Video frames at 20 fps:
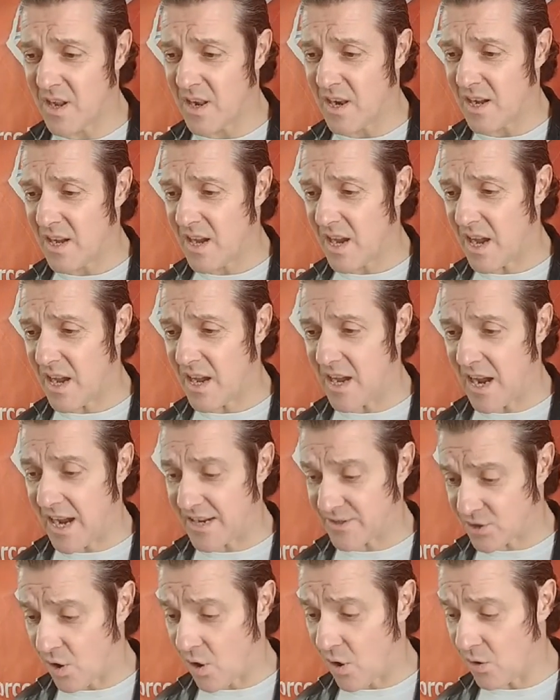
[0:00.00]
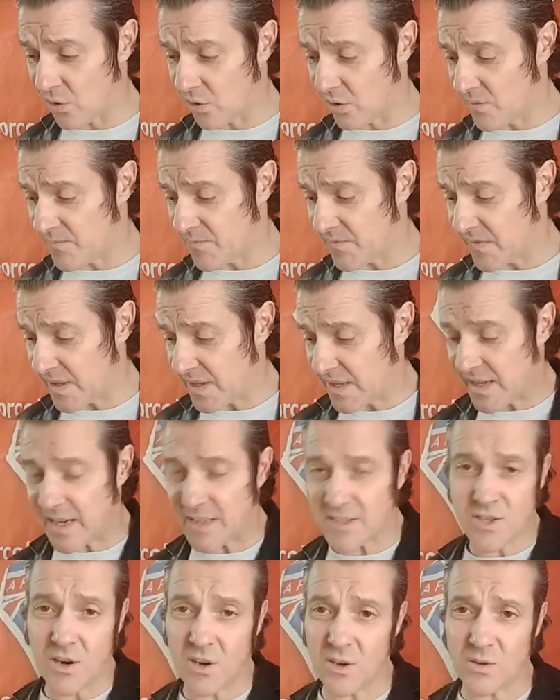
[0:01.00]
at all.
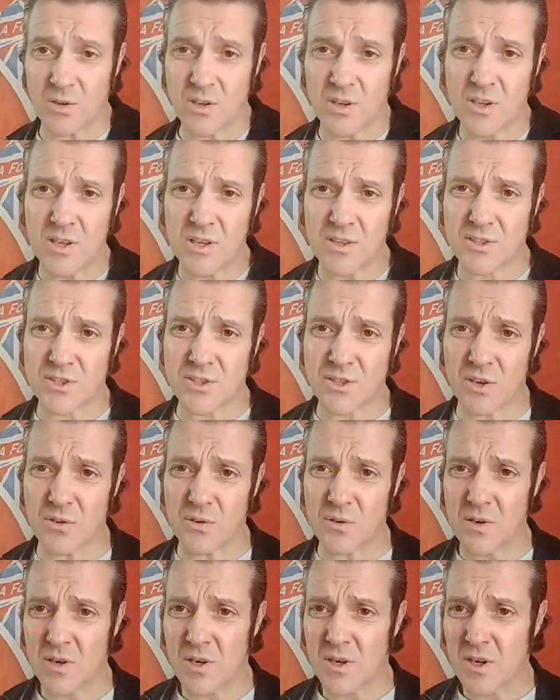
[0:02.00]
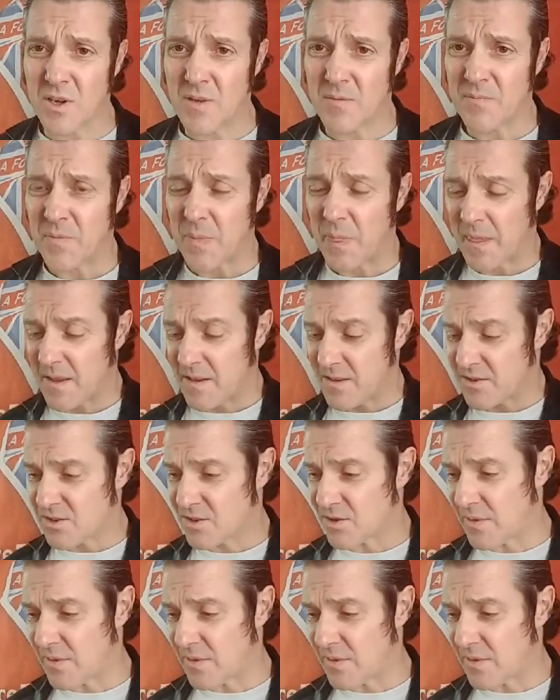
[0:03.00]
So